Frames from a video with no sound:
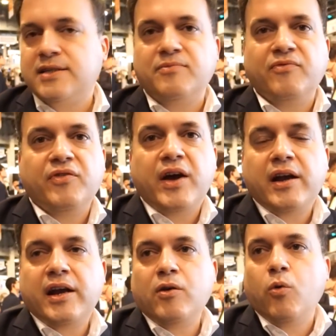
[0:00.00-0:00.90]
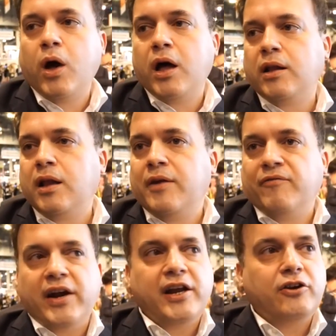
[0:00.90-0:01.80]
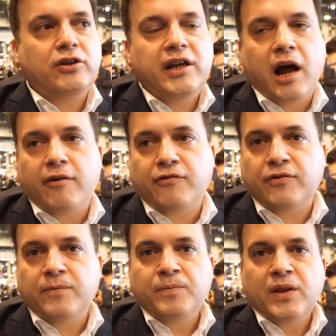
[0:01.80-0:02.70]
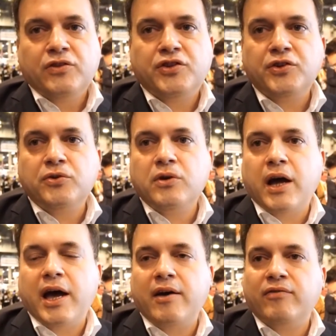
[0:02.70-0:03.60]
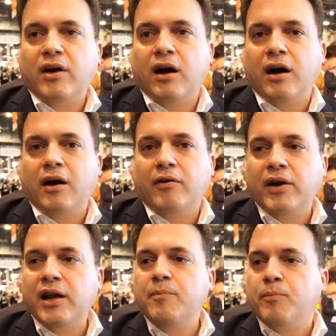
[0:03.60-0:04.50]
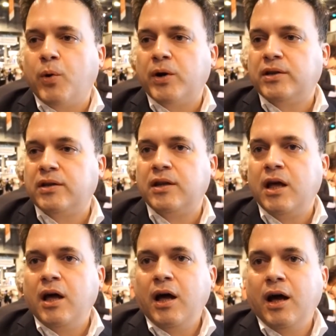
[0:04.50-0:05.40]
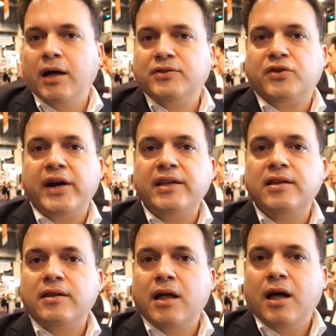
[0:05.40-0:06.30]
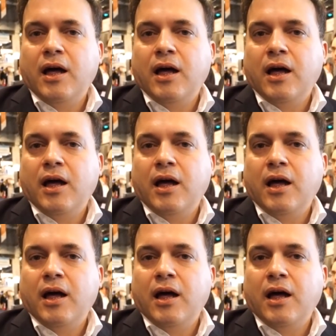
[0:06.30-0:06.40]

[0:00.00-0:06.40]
is very good enough to have a really important trend